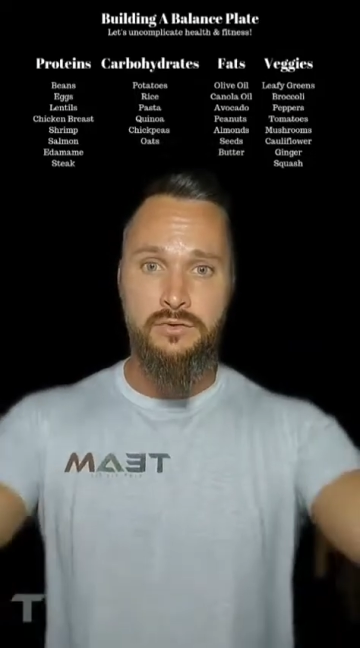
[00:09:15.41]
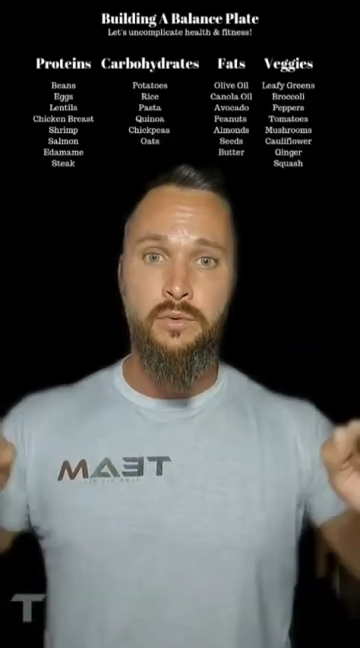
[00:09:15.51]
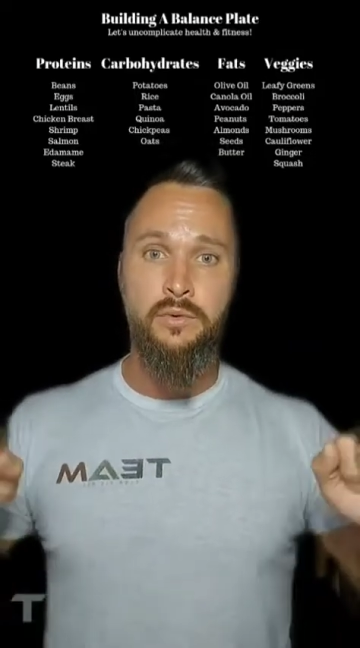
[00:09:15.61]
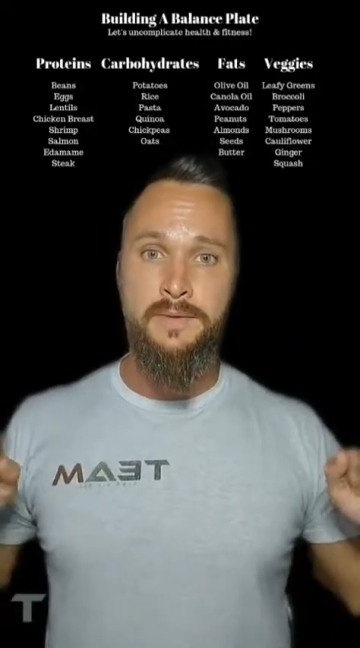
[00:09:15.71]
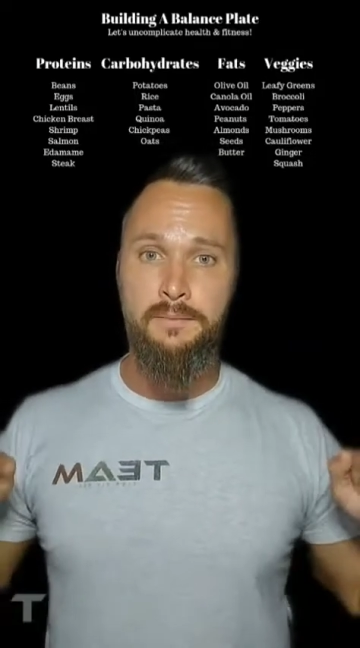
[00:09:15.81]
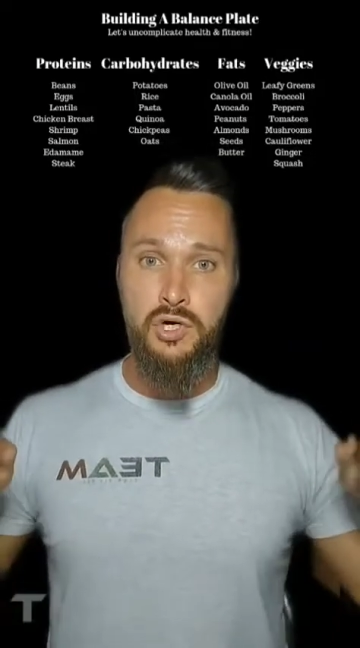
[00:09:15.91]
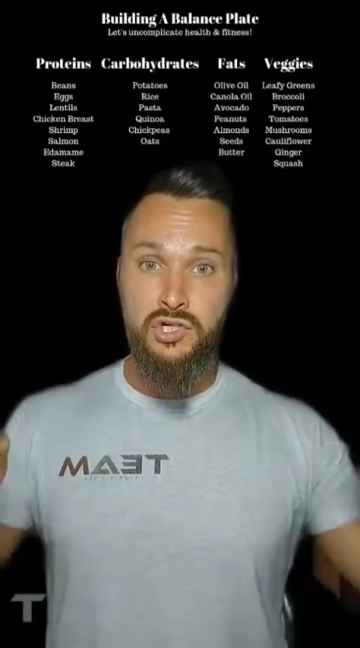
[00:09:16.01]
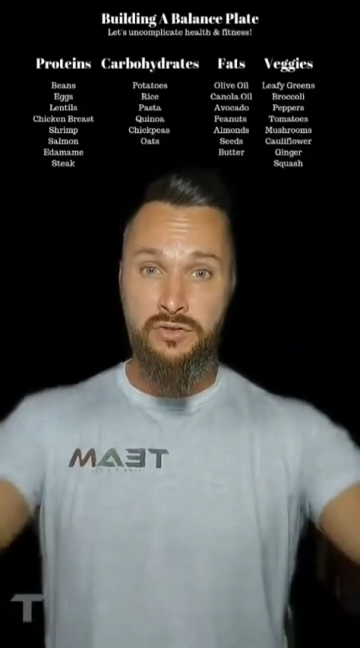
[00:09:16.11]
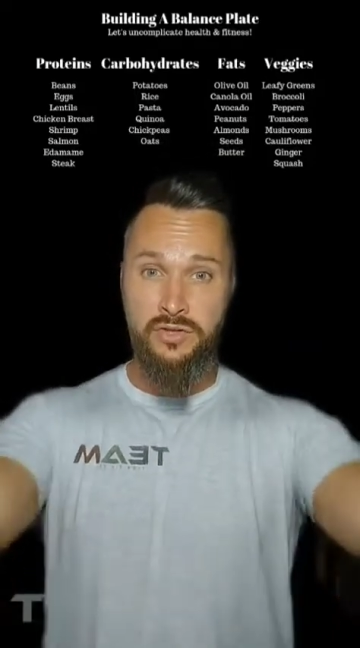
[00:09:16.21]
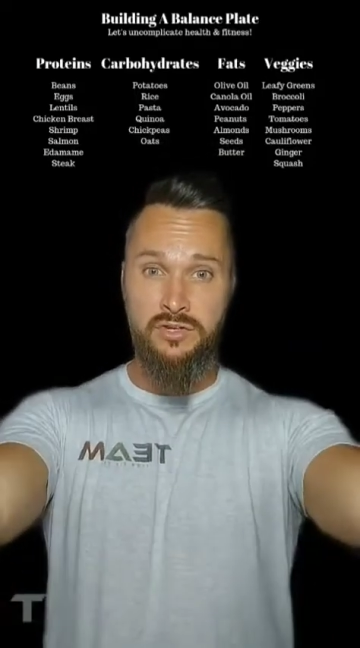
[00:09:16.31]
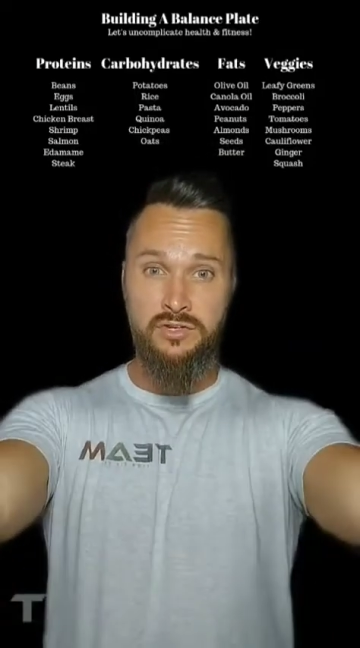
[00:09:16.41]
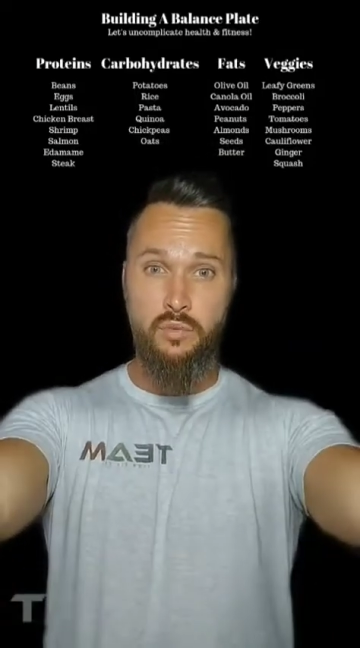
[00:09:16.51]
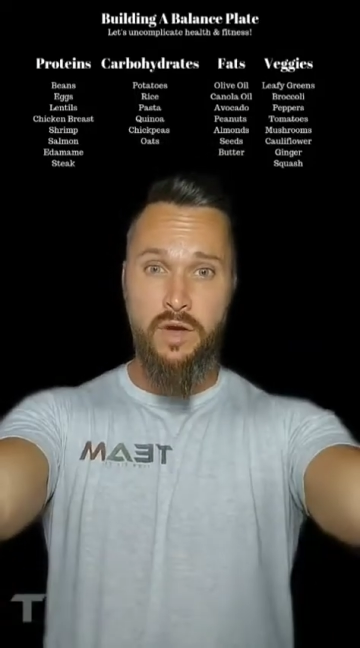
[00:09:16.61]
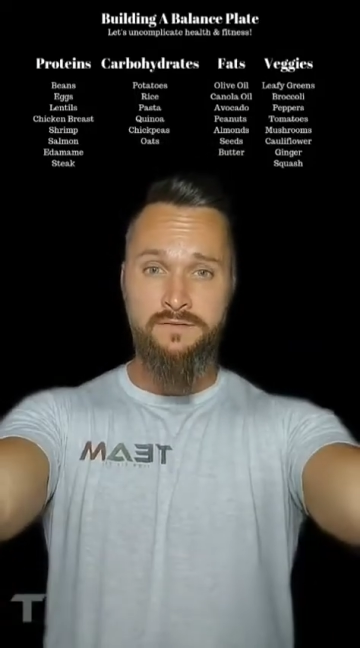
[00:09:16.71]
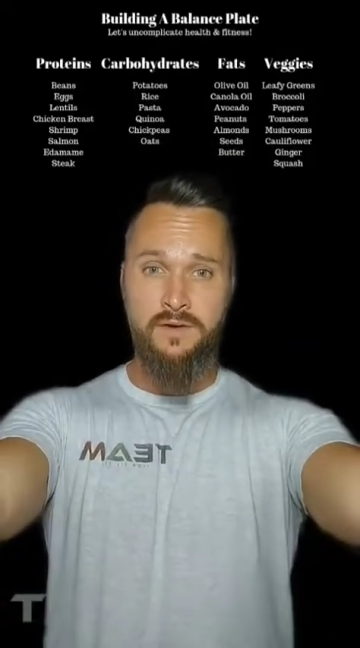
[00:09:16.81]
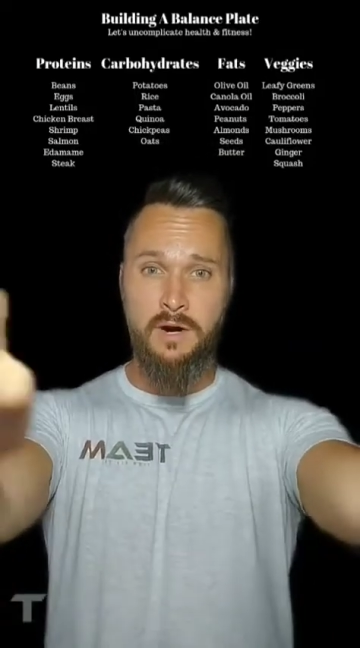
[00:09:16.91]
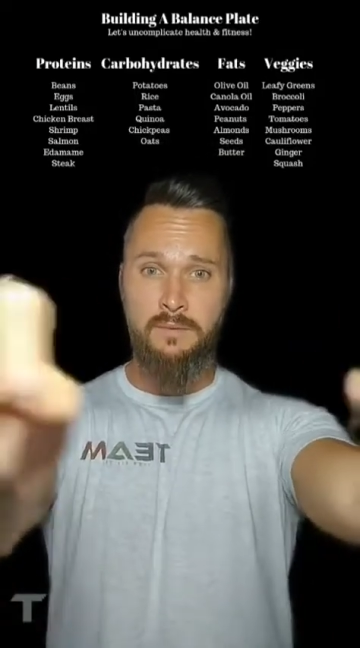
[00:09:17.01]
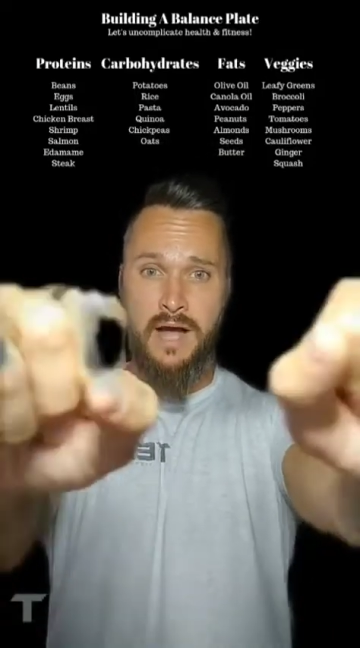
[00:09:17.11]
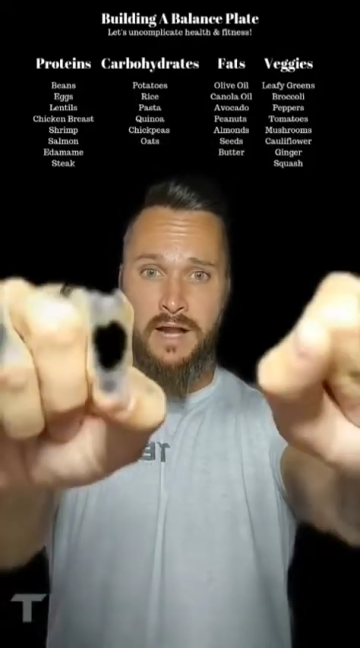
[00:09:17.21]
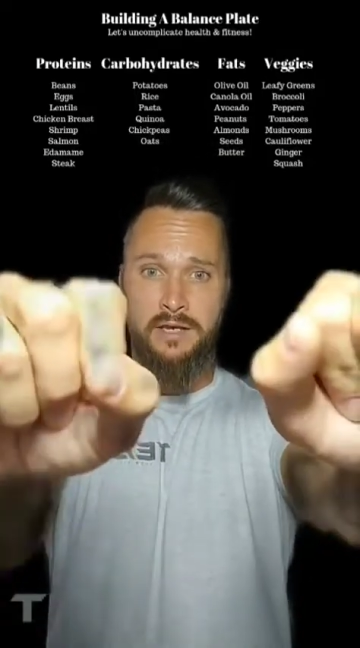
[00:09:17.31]
So we want to be pushing things away from our
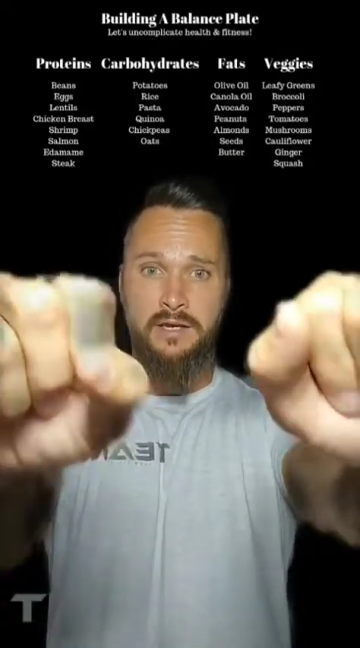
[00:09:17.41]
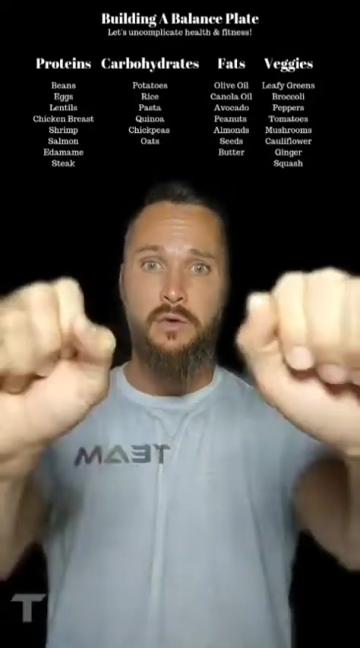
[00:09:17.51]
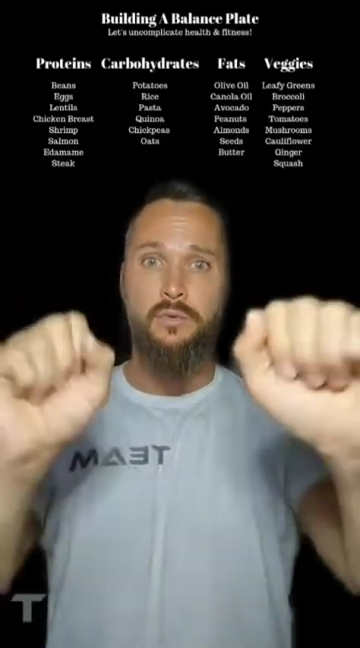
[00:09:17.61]
body.